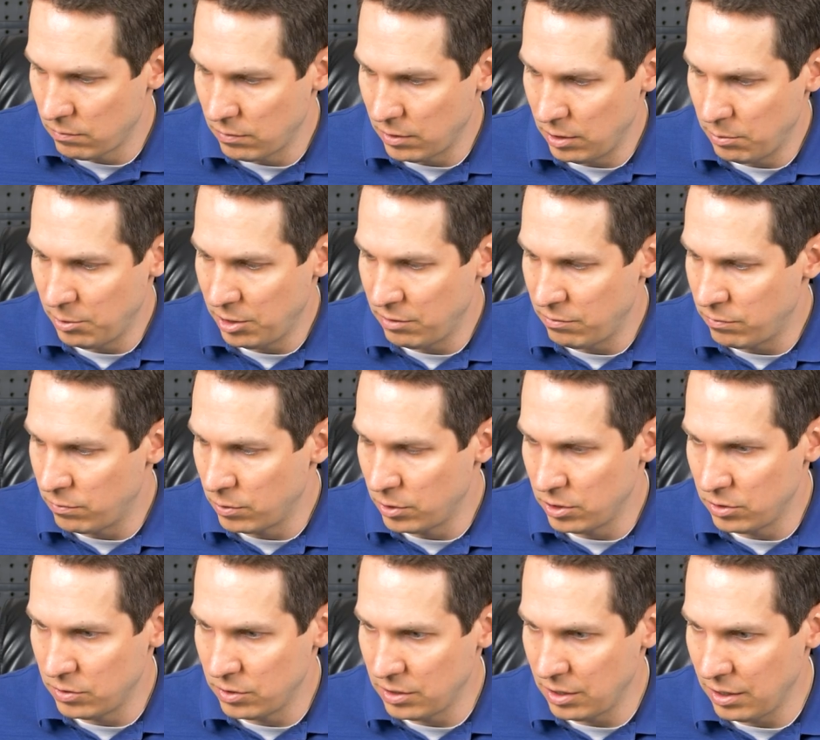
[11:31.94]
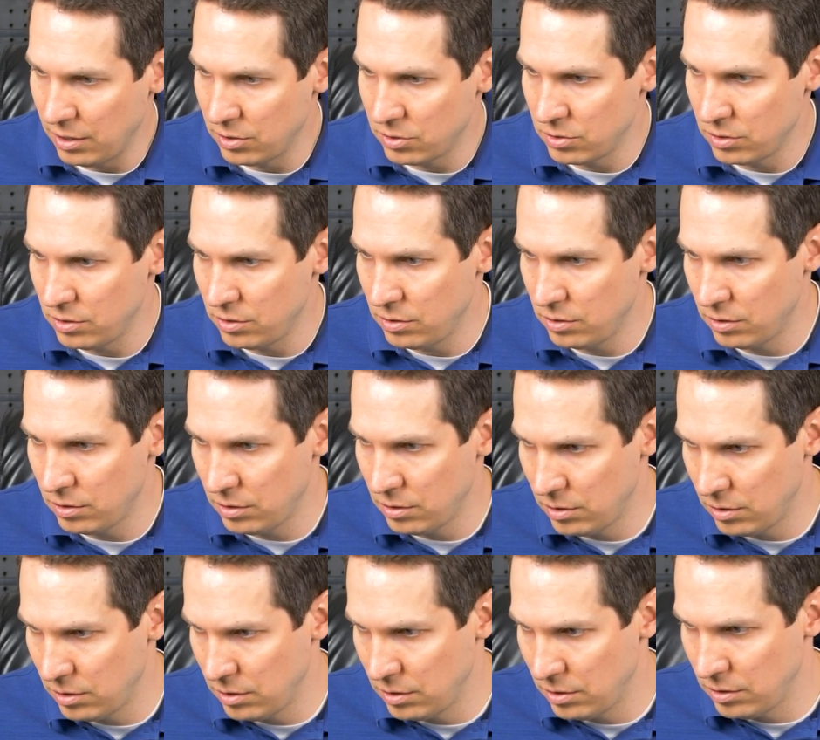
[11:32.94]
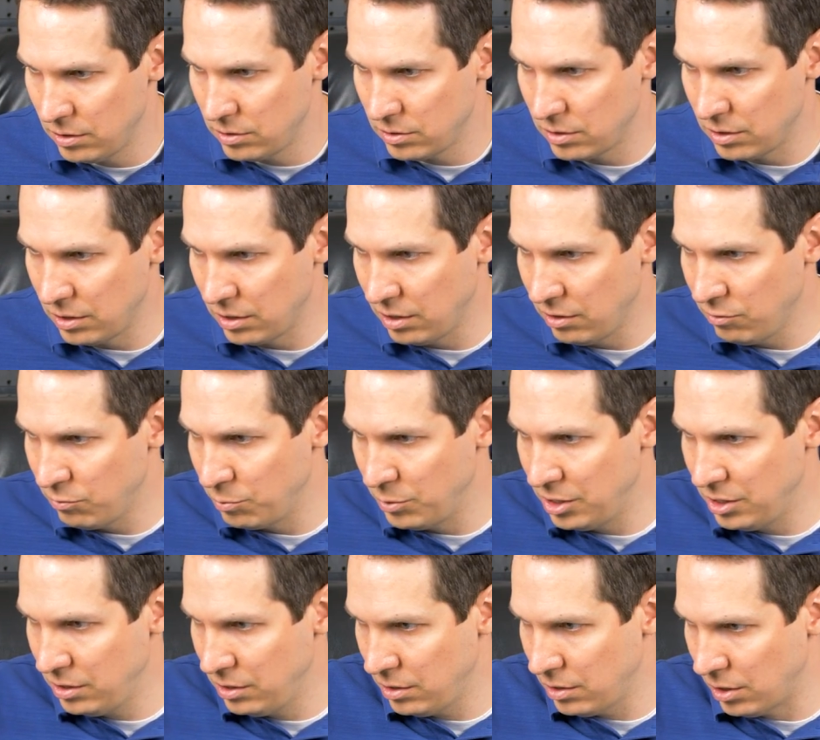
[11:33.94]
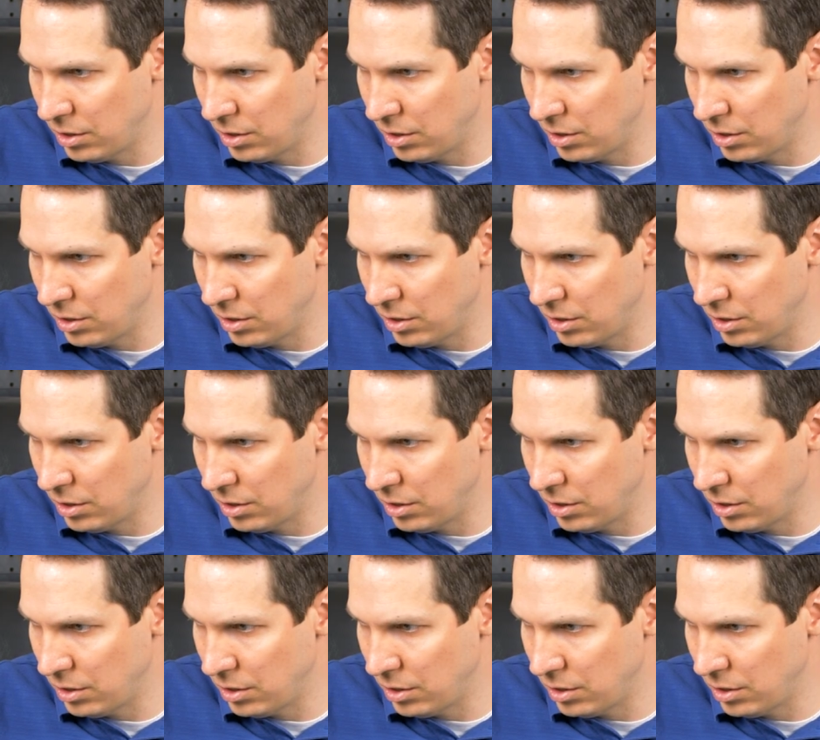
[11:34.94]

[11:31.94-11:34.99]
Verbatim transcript: divided by 43,000. It's going to give me